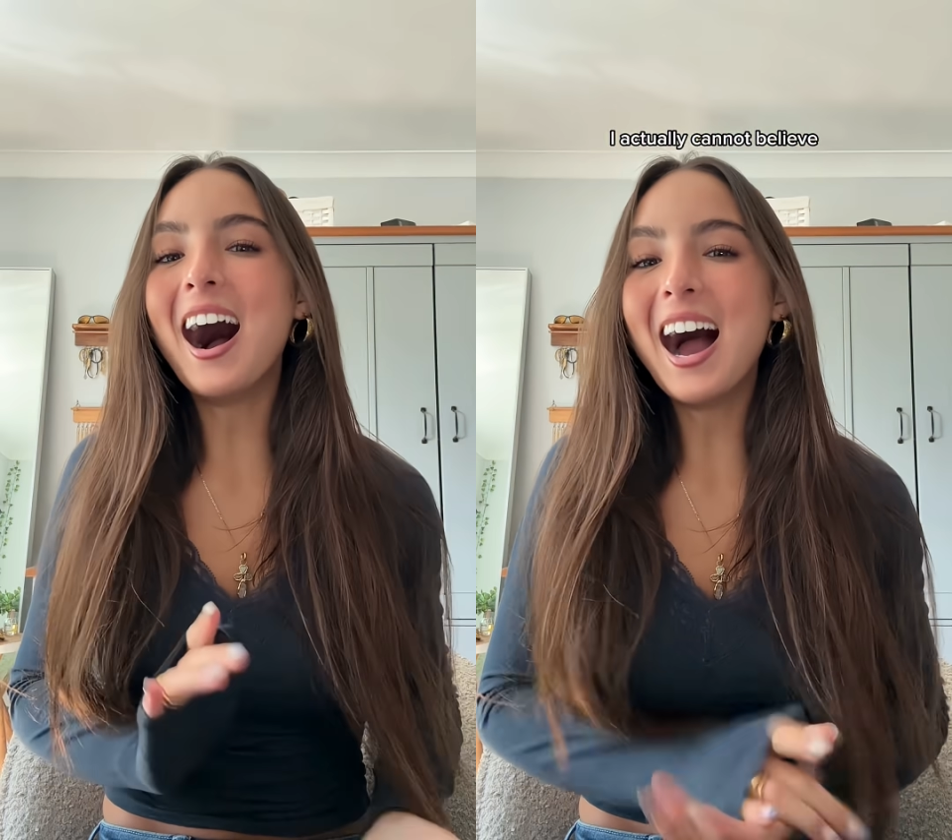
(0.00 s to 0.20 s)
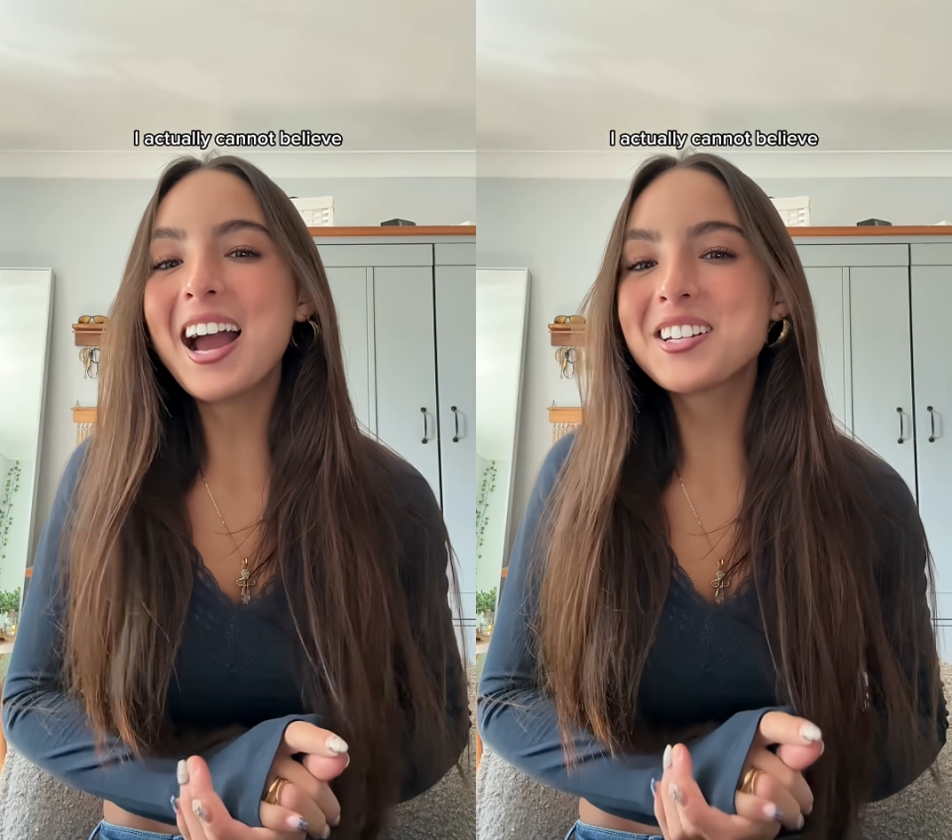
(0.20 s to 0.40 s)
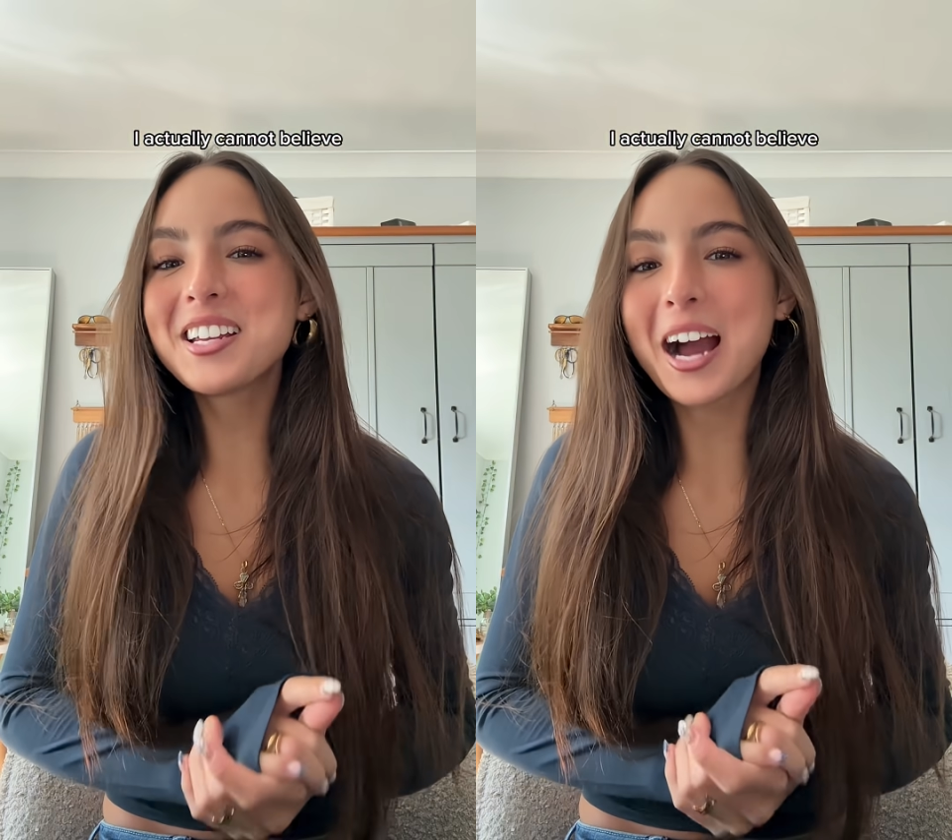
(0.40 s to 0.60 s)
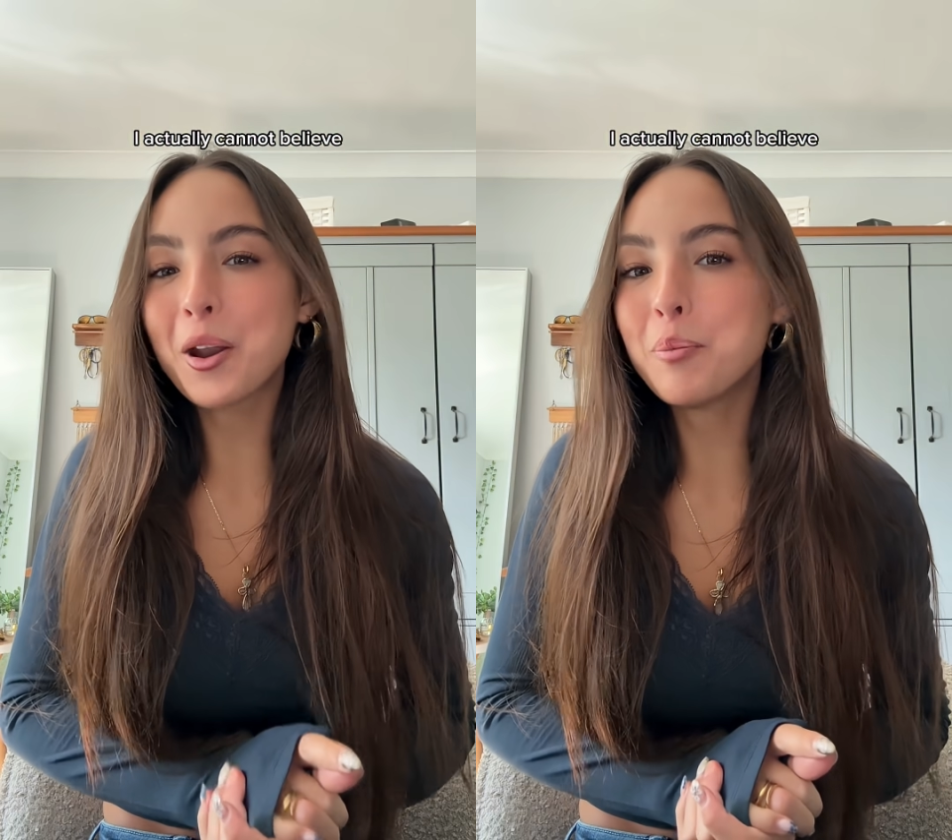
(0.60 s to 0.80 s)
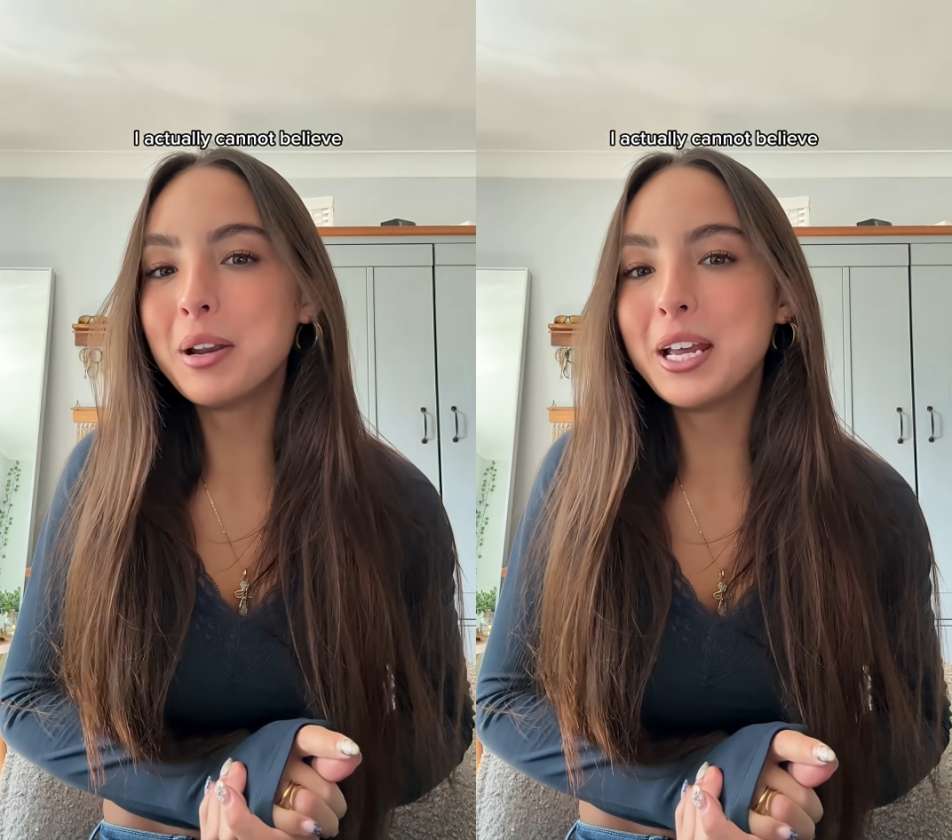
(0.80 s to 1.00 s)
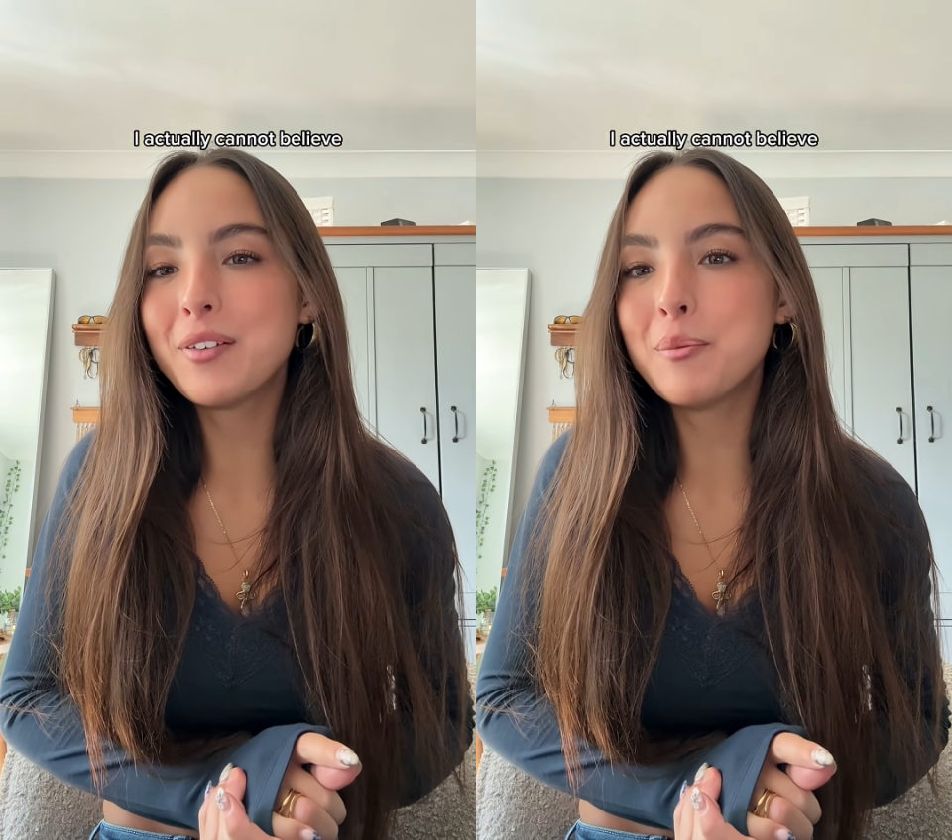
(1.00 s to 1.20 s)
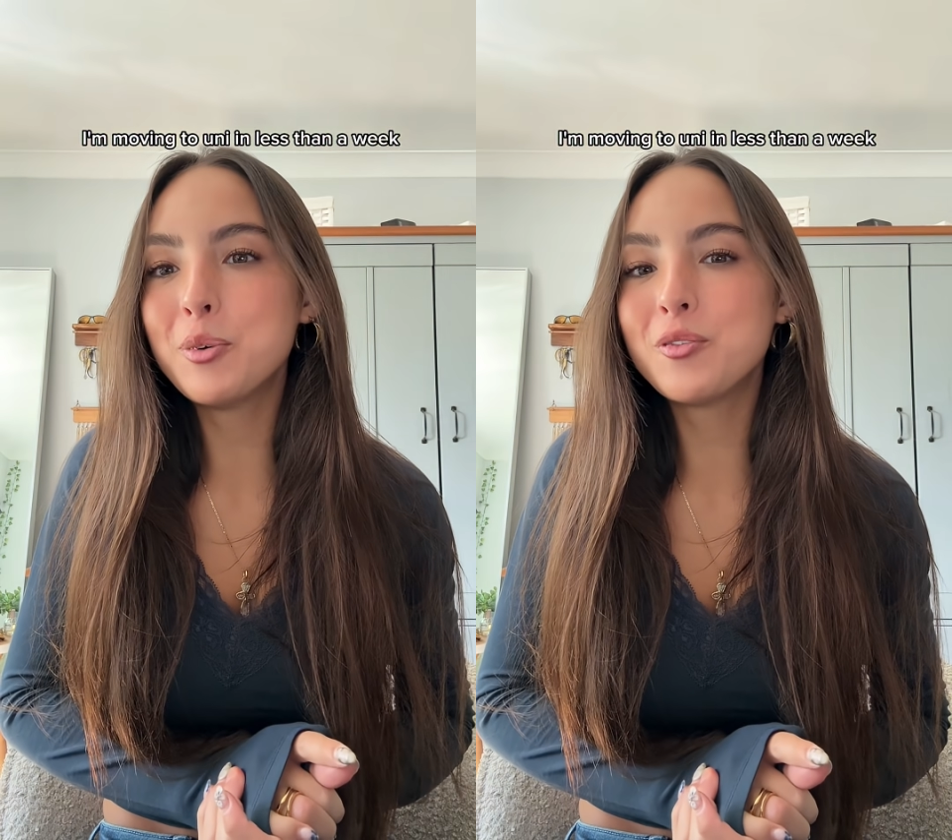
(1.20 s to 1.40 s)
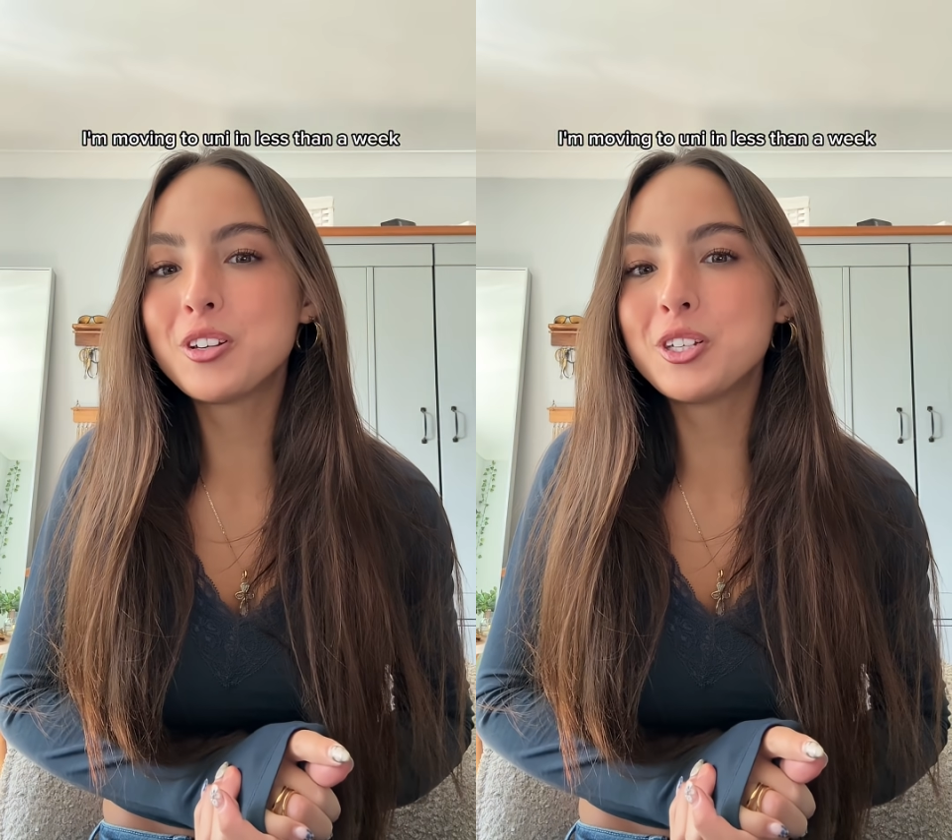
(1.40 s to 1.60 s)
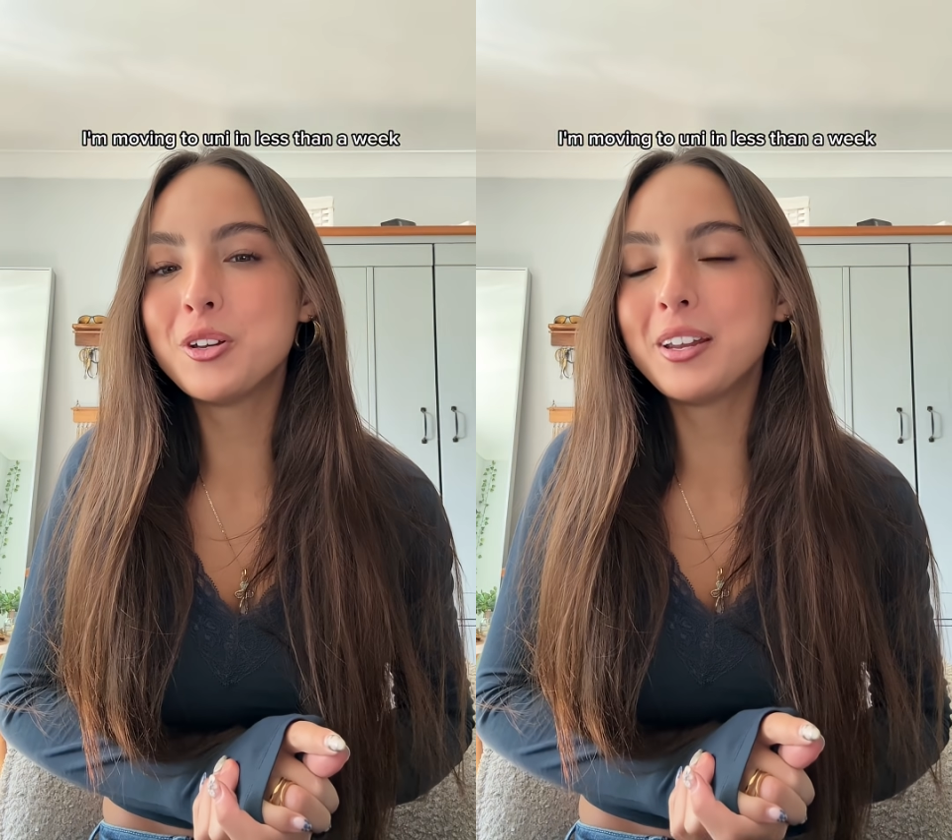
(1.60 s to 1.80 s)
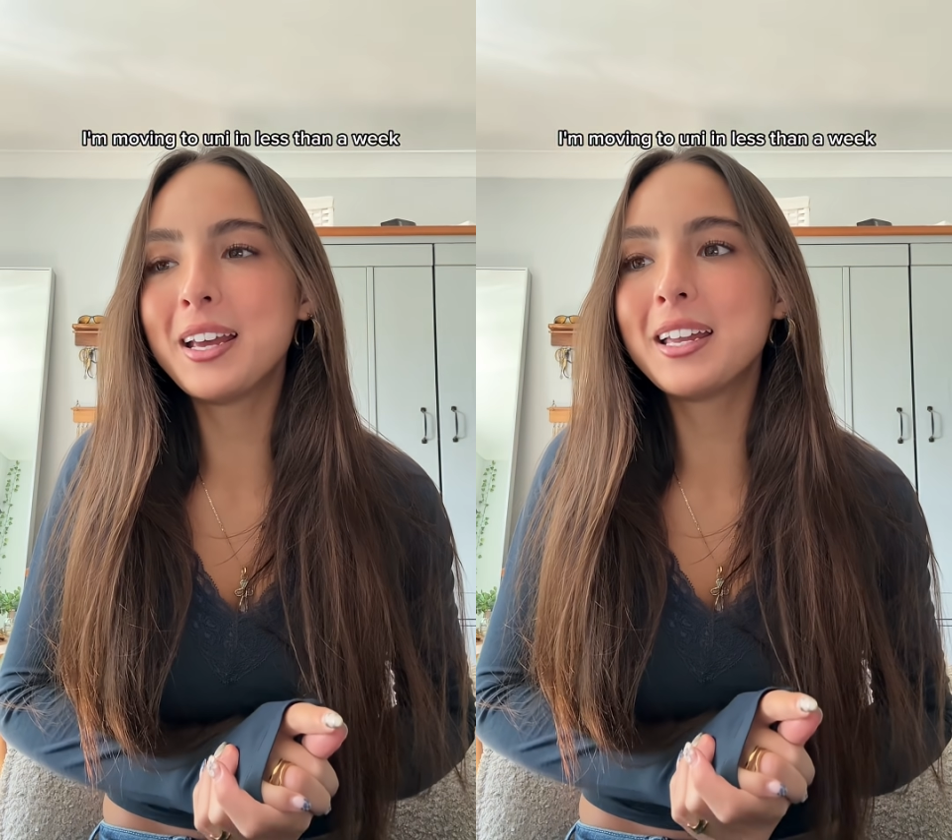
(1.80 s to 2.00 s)
I actually cannot believe I'm moving
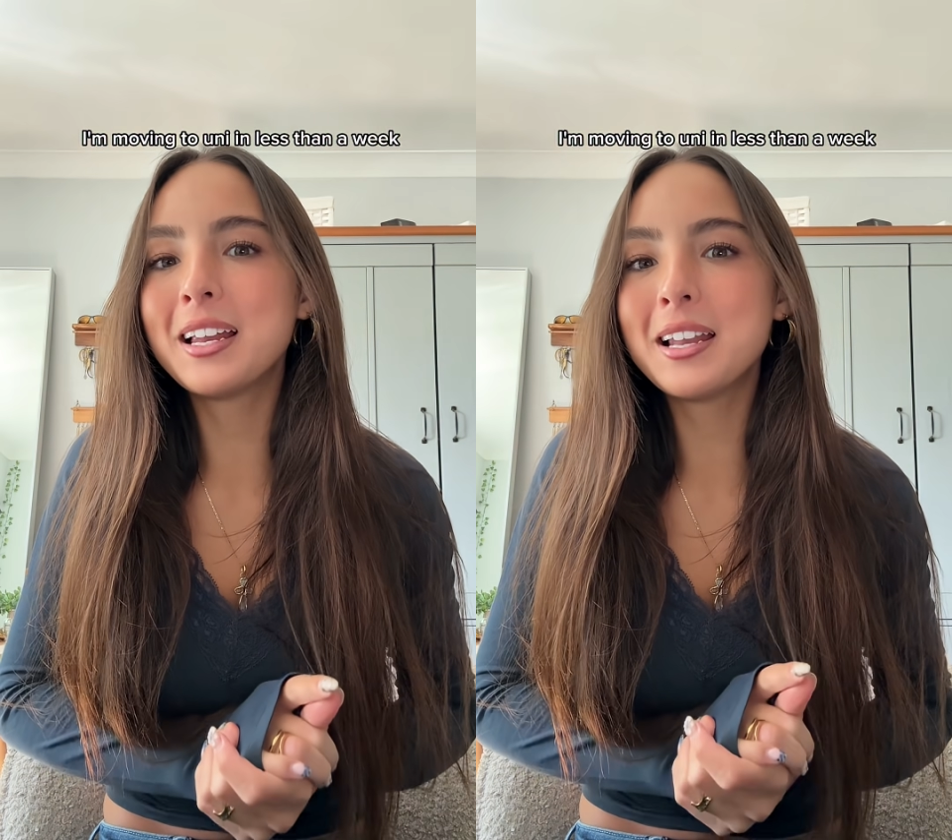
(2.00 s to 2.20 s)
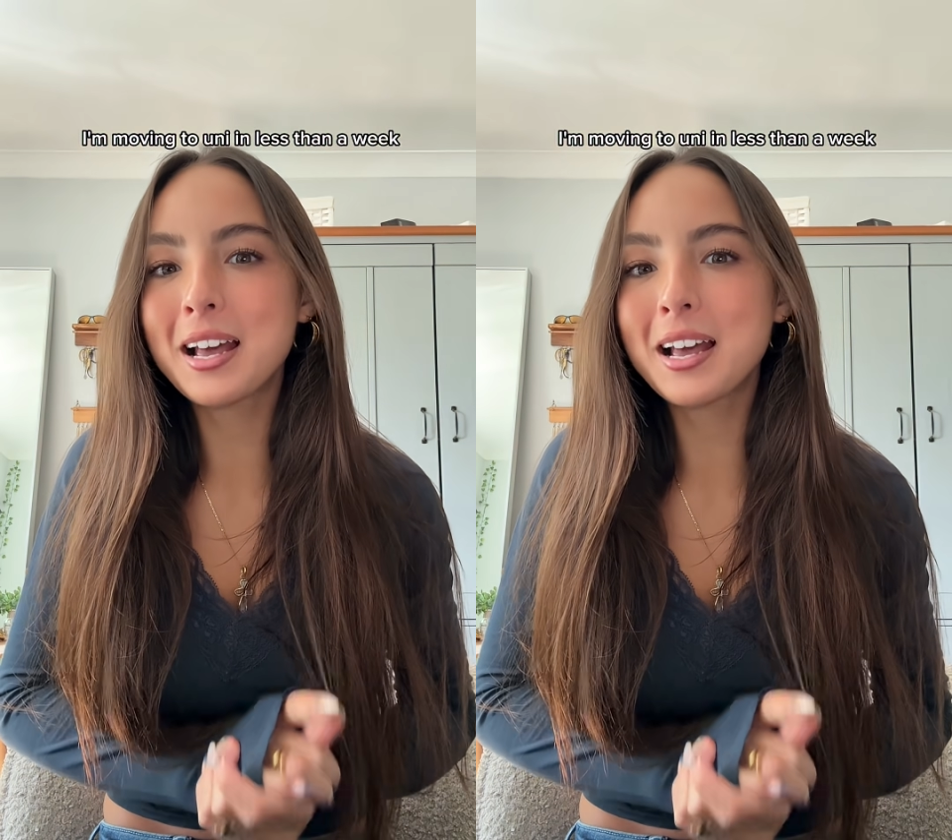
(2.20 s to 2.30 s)
to uni in